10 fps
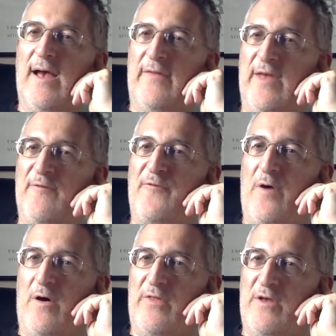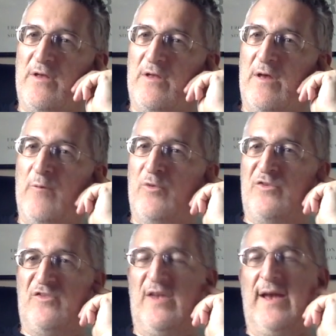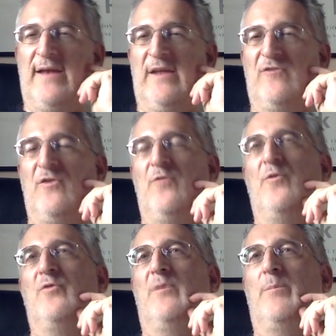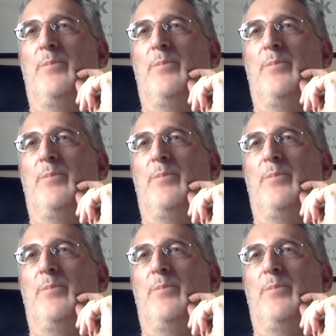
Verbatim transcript: And their father was a jihadist who fought in